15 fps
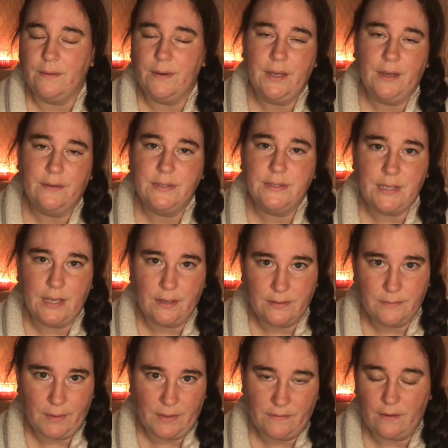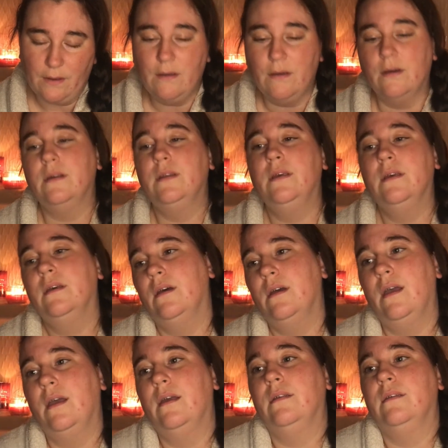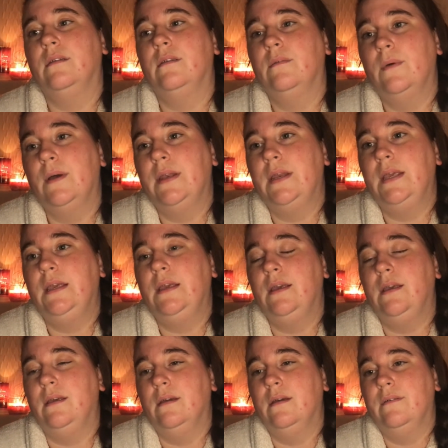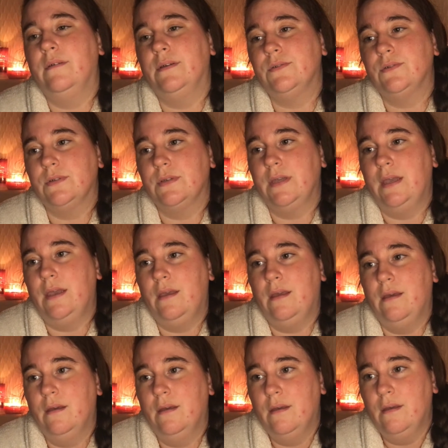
I held his hand as best I could. And when he eventually,